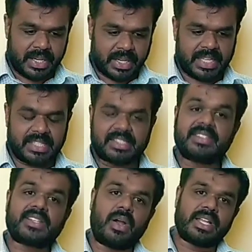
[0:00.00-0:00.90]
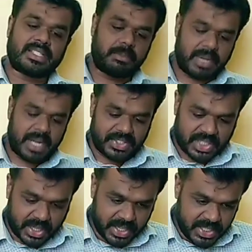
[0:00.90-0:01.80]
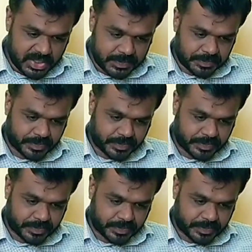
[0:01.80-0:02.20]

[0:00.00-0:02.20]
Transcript: Okay, this is called as a branch audit.